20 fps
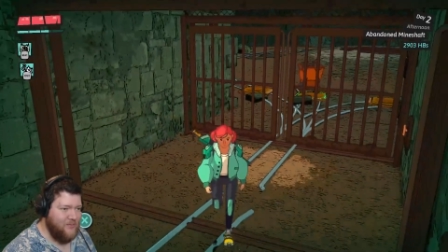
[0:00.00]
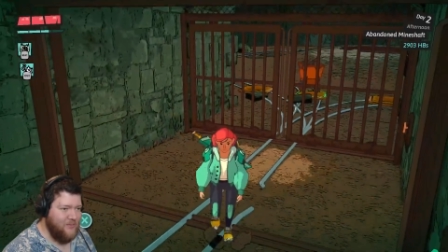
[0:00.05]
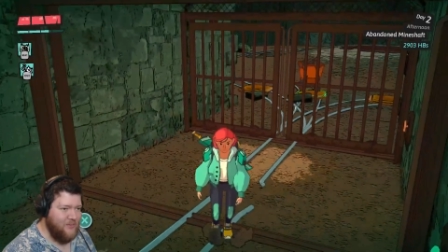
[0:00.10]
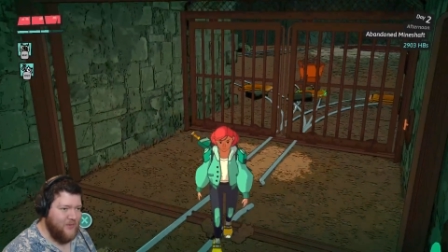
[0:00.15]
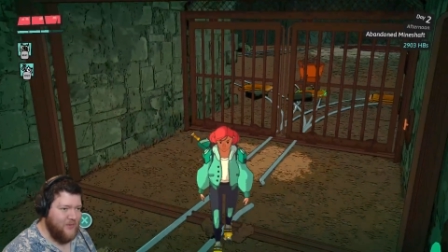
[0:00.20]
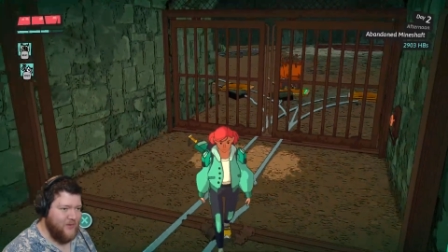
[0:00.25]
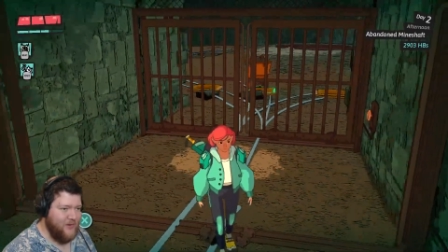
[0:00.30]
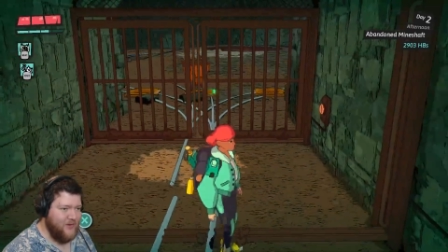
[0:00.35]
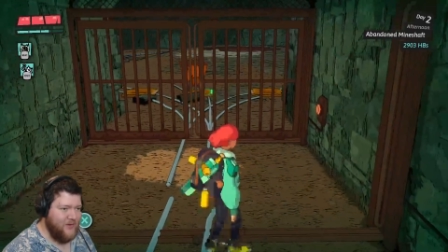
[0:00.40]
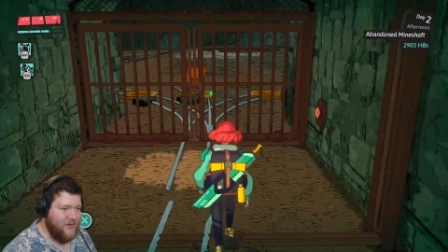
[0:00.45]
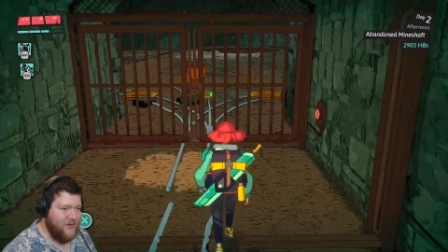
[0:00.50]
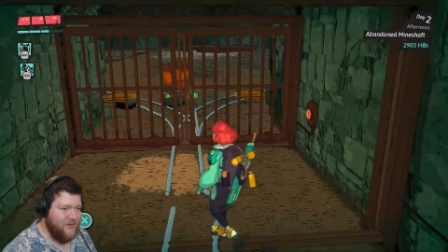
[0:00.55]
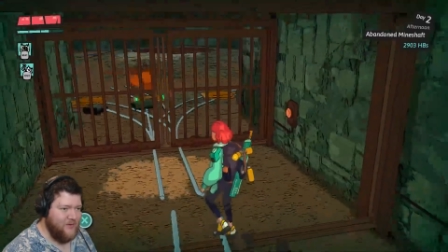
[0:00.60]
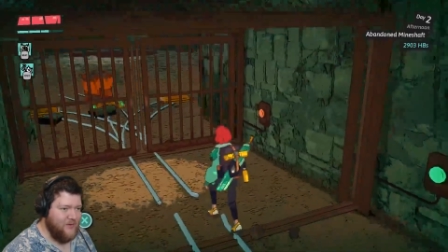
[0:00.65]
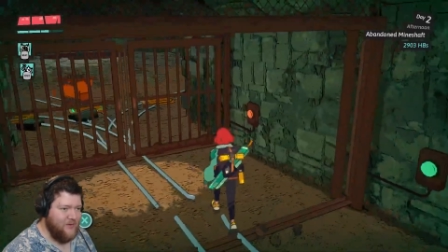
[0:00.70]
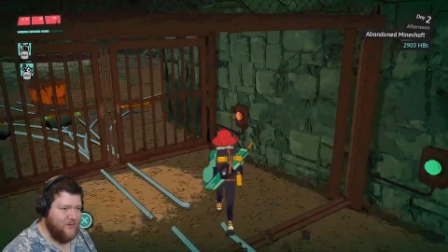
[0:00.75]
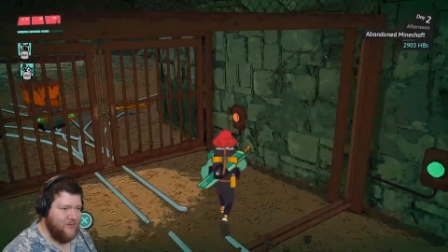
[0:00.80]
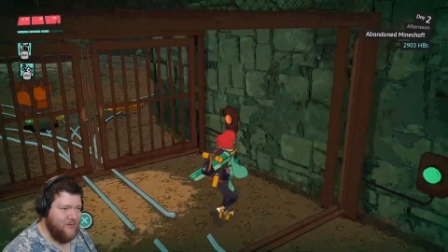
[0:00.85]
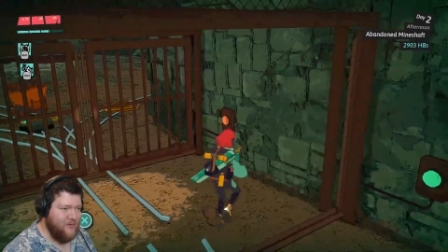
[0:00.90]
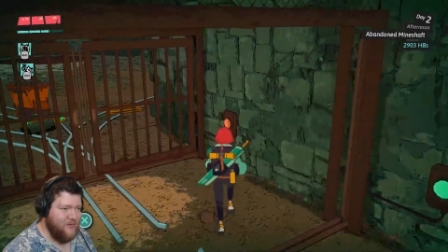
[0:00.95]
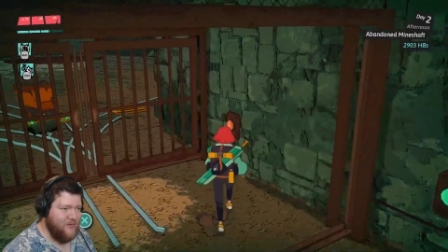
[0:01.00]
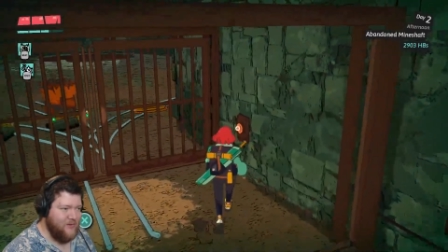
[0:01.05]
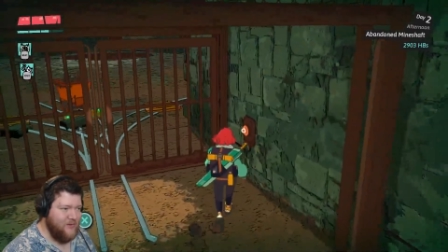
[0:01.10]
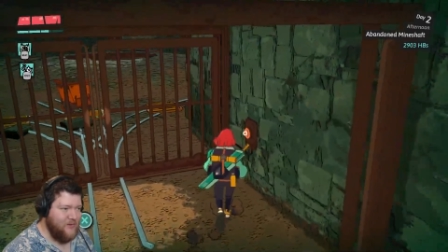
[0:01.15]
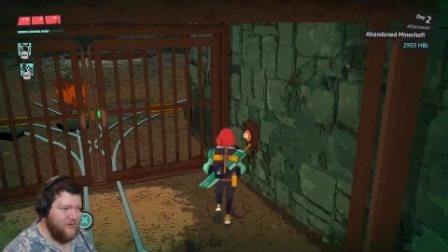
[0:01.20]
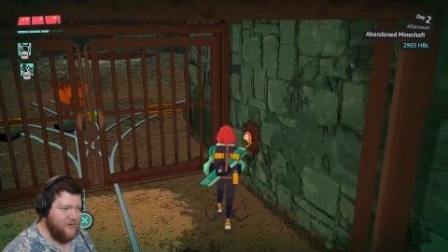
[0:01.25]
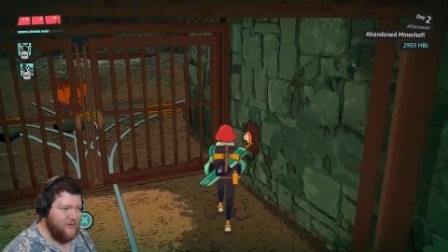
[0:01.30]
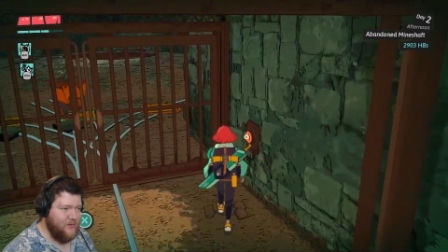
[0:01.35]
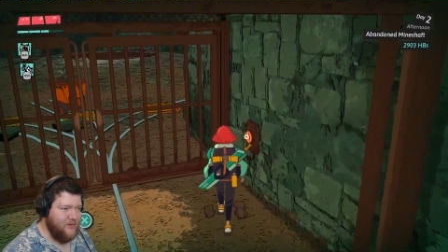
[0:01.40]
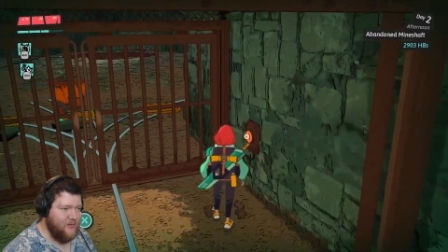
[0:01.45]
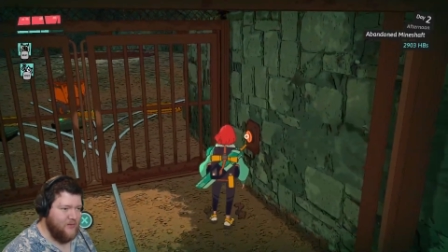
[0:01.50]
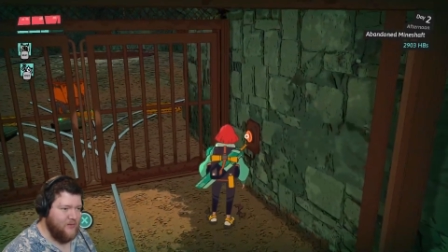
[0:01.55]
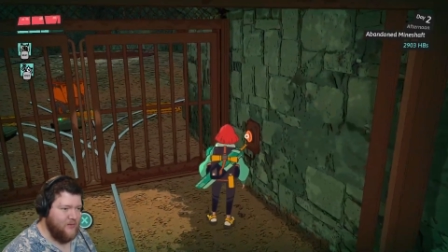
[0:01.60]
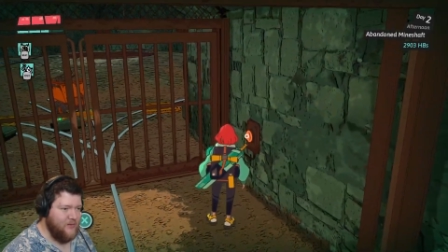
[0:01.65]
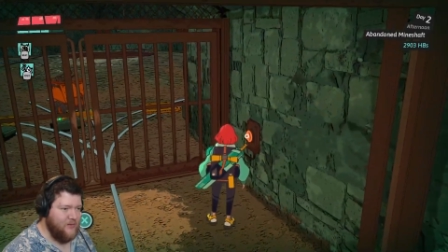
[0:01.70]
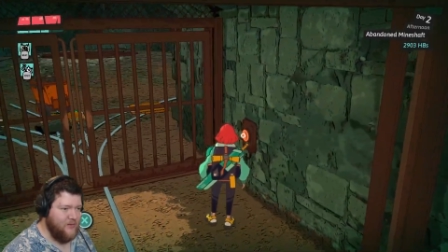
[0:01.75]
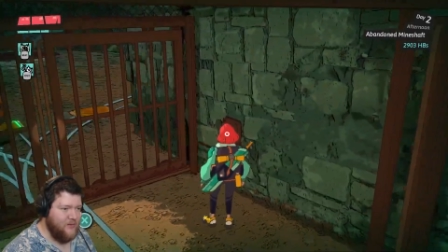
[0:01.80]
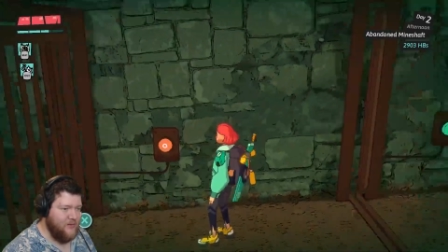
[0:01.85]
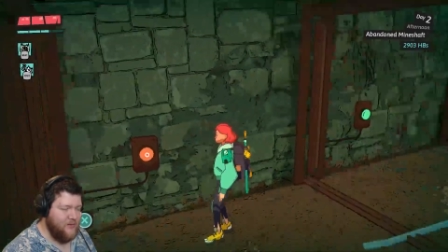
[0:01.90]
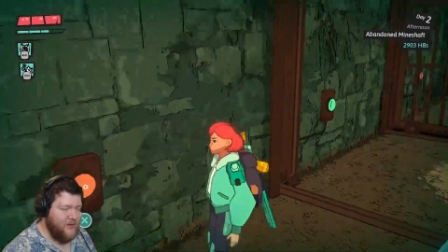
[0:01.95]
But it...
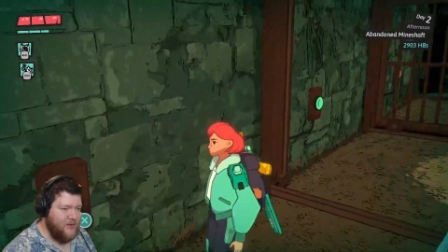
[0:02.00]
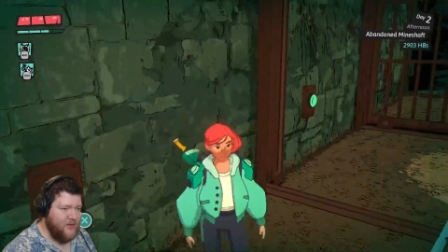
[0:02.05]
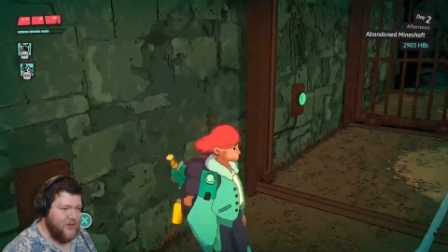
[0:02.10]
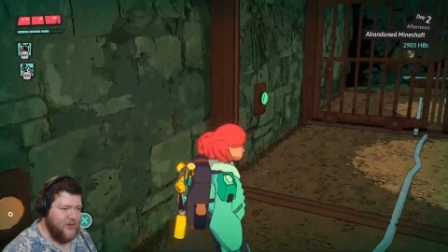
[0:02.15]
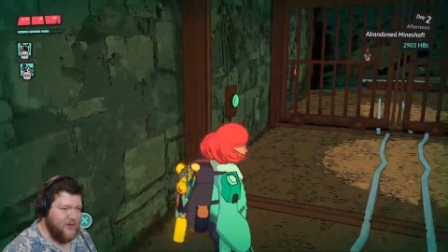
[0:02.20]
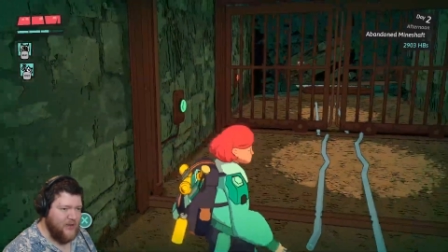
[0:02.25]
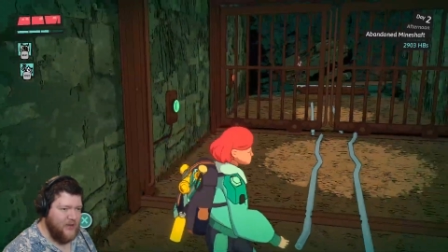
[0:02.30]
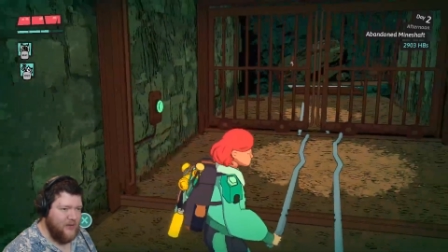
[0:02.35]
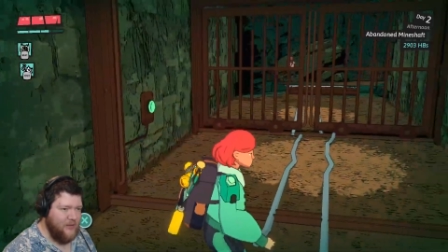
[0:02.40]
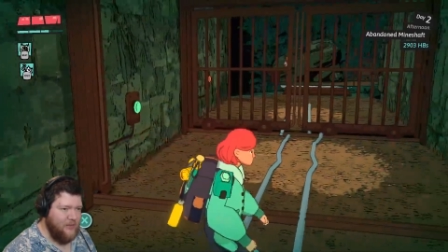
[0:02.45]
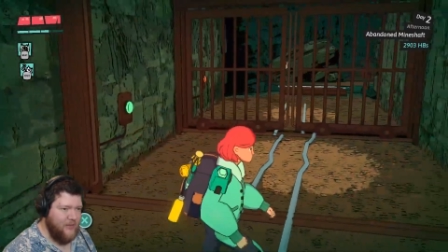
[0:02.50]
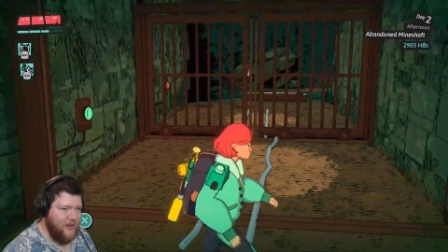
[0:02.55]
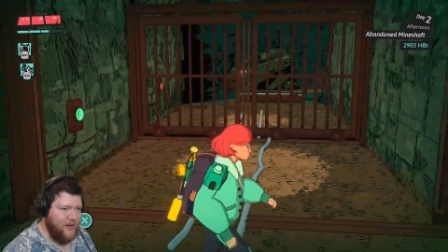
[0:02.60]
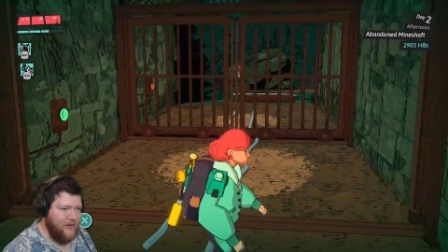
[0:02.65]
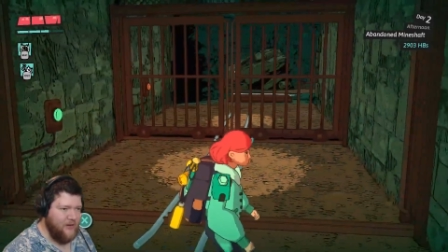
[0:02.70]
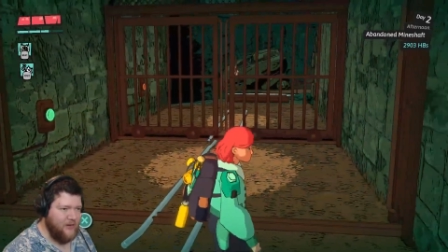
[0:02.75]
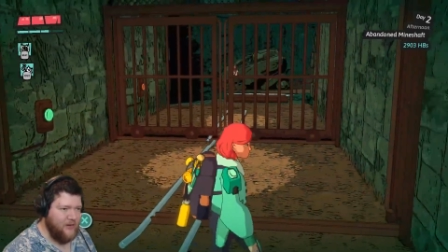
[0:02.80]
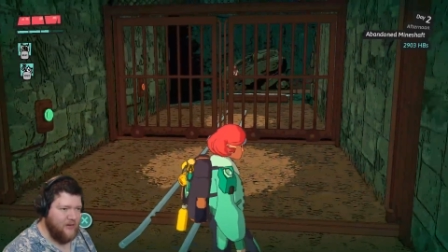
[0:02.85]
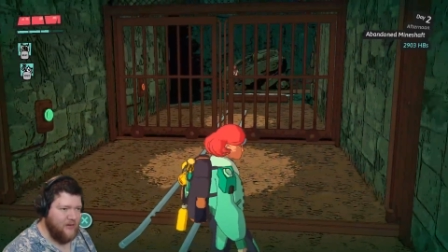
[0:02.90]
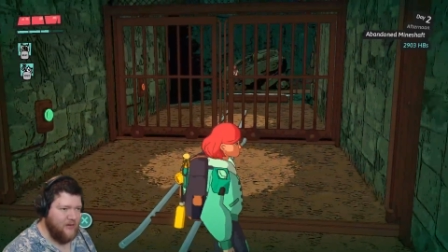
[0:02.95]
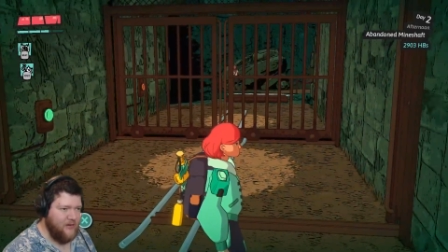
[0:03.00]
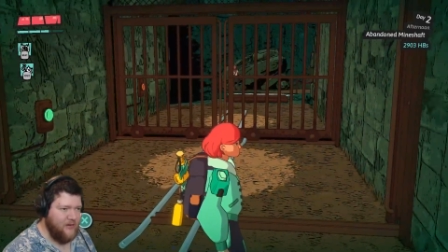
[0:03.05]
What the hell, man?